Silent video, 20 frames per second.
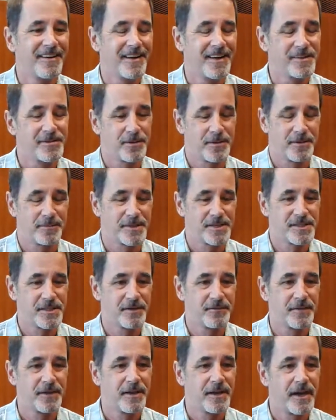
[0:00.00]
I thought to
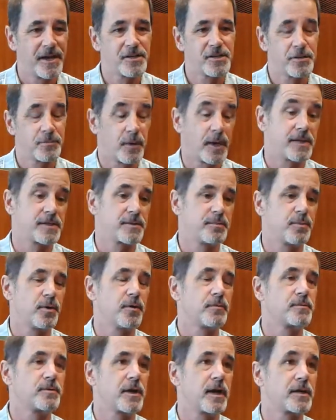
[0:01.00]
myself, I should write some poems.